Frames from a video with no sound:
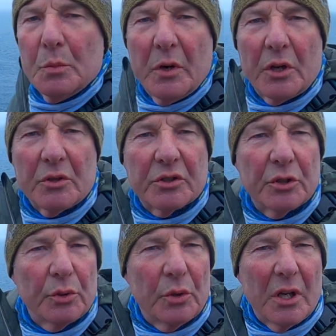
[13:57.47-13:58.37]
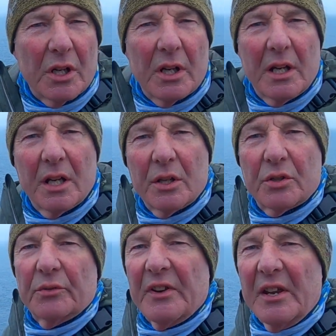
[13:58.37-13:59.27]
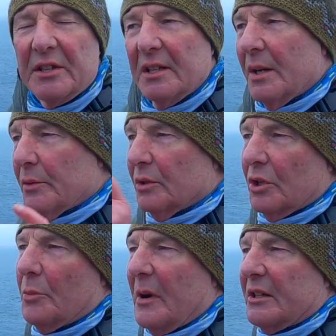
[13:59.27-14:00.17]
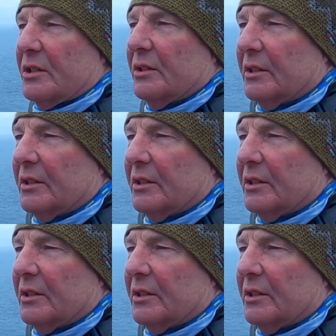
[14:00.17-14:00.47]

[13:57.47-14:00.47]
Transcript: We're going to sort of end it now. We're going to go back to the